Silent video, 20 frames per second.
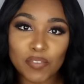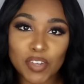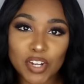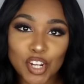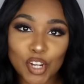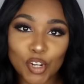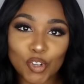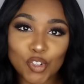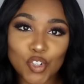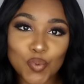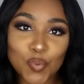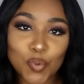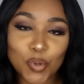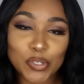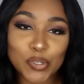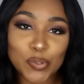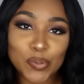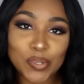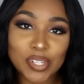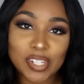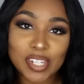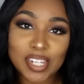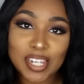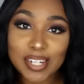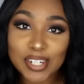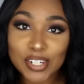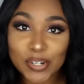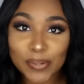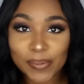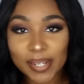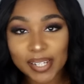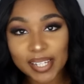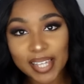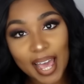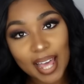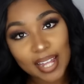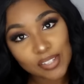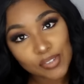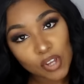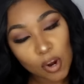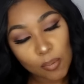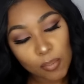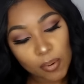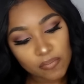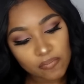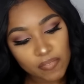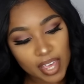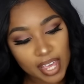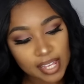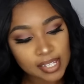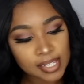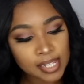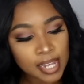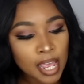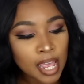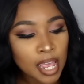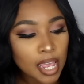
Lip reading: videos you want to see during Katoberfest.